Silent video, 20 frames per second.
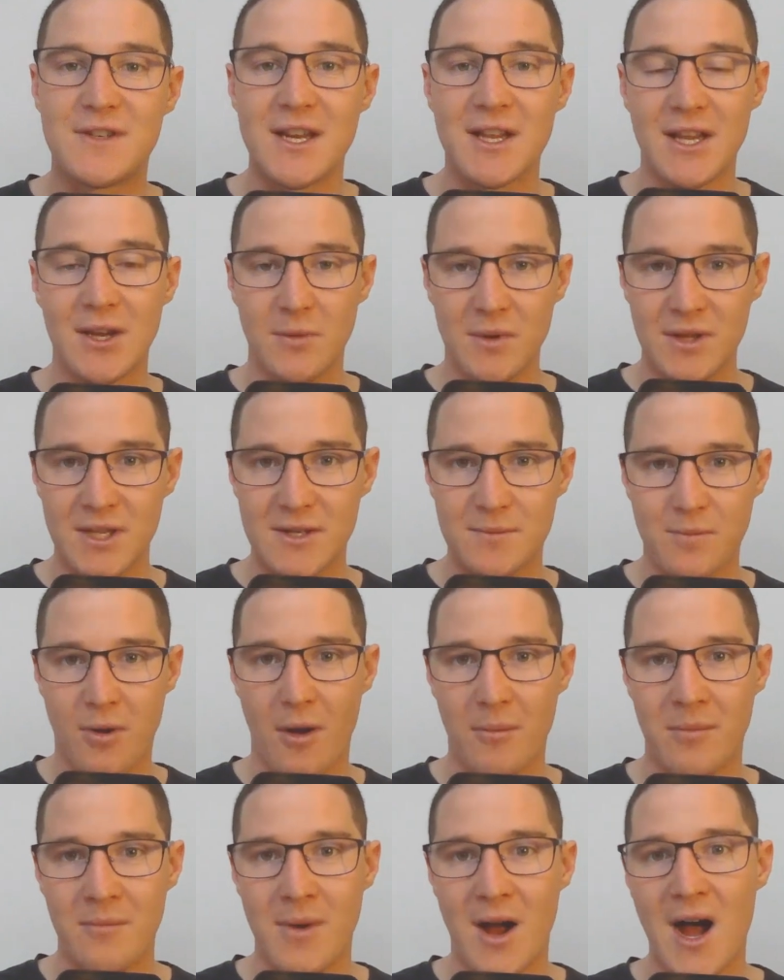of dealing with this
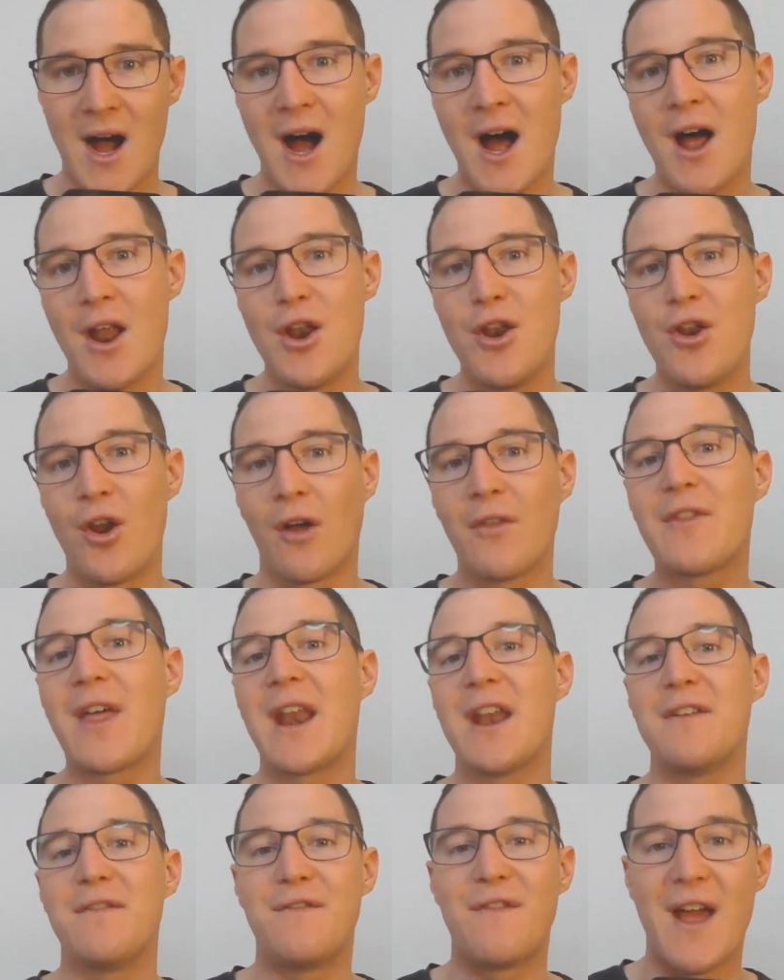problem are not
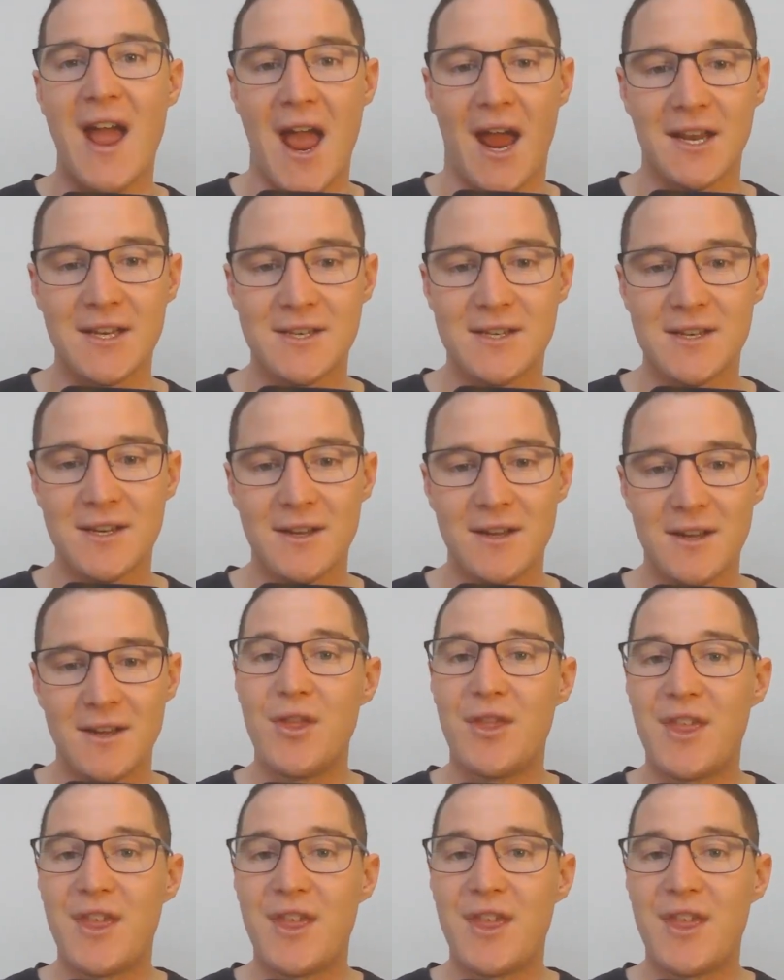that advanced.